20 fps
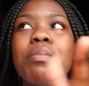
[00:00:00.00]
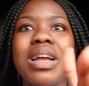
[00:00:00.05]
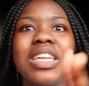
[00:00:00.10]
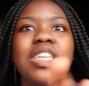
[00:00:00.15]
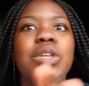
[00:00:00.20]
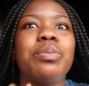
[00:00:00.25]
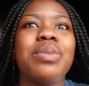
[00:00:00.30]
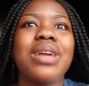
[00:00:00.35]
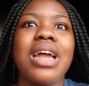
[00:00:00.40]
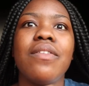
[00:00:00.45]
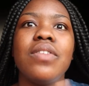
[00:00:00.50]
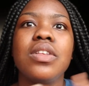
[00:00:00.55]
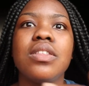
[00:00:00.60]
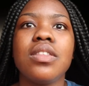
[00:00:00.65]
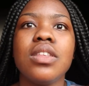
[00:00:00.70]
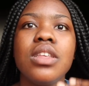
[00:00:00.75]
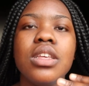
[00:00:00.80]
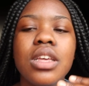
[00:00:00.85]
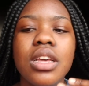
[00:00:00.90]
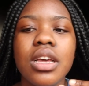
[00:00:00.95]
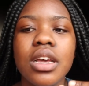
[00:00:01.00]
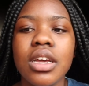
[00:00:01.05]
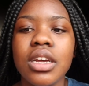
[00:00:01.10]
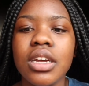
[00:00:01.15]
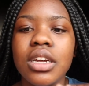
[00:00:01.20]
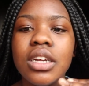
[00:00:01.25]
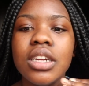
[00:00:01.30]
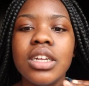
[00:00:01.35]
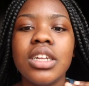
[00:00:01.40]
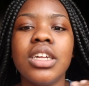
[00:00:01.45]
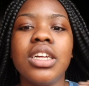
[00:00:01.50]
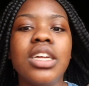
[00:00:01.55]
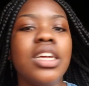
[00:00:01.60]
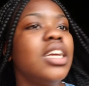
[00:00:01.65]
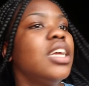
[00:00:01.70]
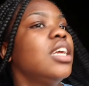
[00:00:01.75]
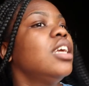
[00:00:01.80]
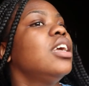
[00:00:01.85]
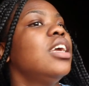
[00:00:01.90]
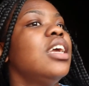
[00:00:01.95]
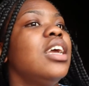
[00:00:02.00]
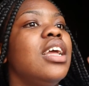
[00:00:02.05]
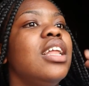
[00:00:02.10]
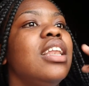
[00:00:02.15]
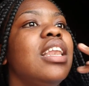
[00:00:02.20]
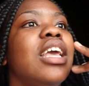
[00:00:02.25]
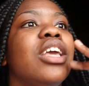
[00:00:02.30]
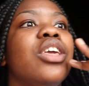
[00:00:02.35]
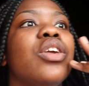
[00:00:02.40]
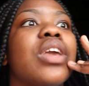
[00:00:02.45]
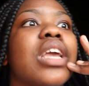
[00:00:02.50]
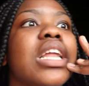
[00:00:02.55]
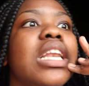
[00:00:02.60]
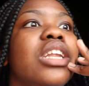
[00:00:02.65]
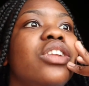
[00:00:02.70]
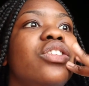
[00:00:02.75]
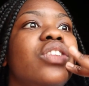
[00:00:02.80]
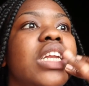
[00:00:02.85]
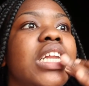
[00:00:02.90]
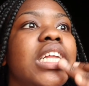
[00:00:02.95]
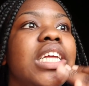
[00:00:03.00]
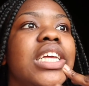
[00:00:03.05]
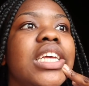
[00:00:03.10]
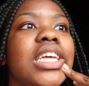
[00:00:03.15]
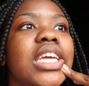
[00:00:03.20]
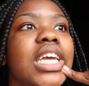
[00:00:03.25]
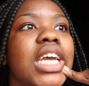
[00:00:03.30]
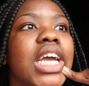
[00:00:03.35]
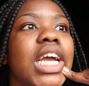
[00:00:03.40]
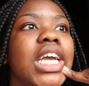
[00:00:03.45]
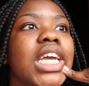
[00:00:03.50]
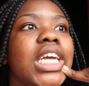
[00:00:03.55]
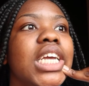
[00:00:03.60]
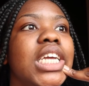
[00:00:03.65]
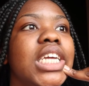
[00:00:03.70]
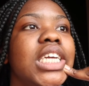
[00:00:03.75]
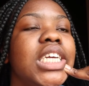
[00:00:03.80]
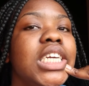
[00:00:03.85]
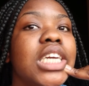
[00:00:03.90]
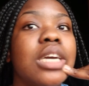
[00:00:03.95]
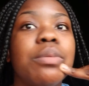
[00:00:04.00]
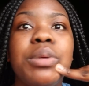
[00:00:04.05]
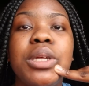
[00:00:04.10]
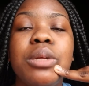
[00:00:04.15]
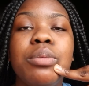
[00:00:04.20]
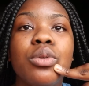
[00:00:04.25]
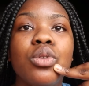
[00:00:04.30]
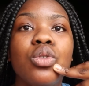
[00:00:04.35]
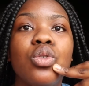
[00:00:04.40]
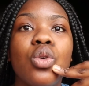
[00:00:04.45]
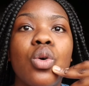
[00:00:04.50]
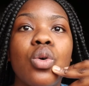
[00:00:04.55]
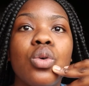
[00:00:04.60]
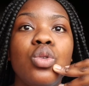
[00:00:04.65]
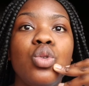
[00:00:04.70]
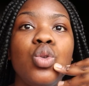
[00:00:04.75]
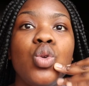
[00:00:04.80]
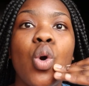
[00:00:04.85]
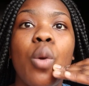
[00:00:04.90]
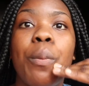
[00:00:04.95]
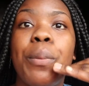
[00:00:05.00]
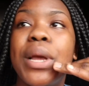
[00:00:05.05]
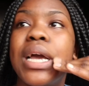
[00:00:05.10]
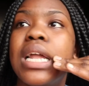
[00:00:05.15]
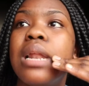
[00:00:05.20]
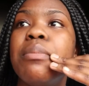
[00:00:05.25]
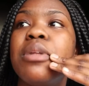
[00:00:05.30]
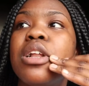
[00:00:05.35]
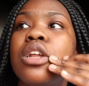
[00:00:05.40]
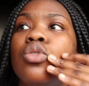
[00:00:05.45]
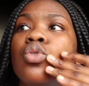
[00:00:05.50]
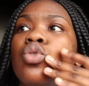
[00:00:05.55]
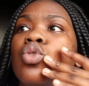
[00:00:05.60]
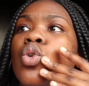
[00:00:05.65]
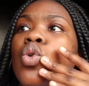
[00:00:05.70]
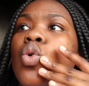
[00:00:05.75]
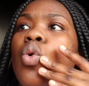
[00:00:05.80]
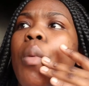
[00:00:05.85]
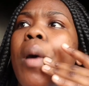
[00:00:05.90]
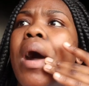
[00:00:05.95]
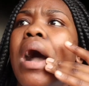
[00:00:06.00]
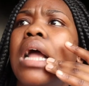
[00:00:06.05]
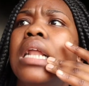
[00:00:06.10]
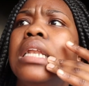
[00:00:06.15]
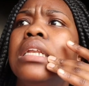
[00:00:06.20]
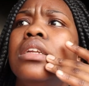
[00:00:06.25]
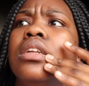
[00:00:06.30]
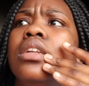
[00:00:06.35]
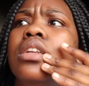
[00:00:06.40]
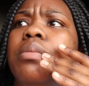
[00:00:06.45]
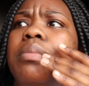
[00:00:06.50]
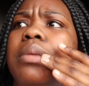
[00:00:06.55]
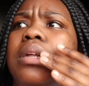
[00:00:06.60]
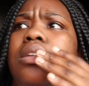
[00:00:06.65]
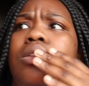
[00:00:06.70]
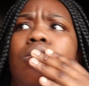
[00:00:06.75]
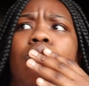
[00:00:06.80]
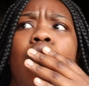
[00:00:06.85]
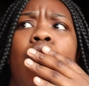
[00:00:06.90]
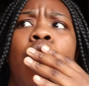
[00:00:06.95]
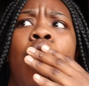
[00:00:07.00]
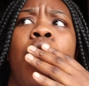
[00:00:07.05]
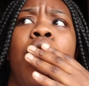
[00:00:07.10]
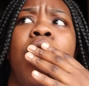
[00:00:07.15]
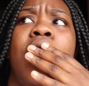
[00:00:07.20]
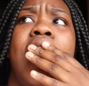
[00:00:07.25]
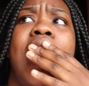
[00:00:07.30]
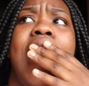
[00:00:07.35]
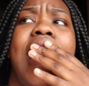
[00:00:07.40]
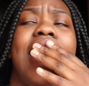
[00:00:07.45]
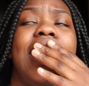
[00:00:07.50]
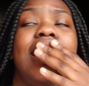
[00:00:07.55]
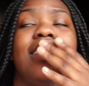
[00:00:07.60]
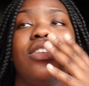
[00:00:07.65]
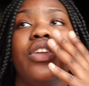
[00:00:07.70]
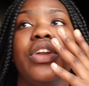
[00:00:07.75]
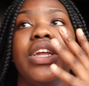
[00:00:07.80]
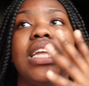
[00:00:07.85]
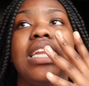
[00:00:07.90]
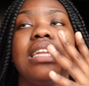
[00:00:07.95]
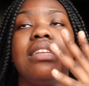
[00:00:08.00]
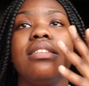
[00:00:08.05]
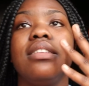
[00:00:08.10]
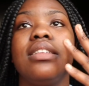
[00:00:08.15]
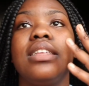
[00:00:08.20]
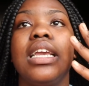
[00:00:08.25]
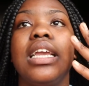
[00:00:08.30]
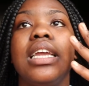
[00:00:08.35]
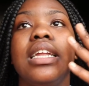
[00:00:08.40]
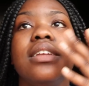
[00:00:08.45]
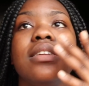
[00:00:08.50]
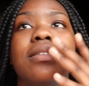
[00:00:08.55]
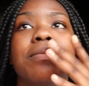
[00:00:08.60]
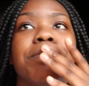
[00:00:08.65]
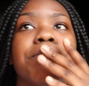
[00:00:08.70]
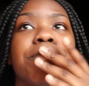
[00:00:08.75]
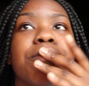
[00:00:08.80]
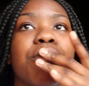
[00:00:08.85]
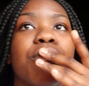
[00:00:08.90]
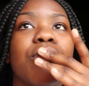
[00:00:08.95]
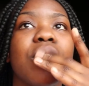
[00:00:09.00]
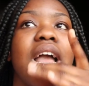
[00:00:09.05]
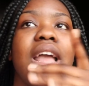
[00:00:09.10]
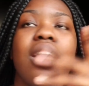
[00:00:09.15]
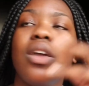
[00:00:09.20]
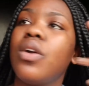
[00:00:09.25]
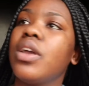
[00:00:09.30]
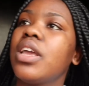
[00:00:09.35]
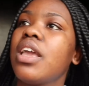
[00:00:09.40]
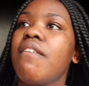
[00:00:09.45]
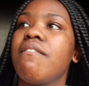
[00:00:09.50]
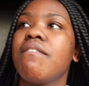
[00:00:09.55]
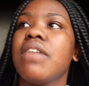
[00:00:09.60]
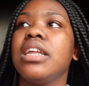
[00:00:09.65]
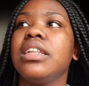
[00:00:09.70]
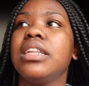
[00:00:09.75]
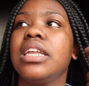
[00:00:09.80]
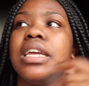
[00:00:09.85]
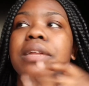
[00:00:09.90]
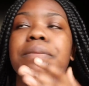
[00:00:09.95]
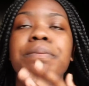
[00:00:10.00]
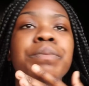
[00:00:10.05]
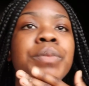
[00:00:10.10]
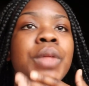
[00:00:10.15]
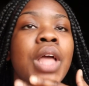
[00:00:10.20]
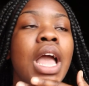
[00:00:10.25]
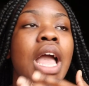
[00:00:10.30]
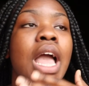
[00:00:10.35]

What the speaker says: much privacy, like you can literally hear people talk to you. I'm like, yo. And I started getting scared. Okay, fine then.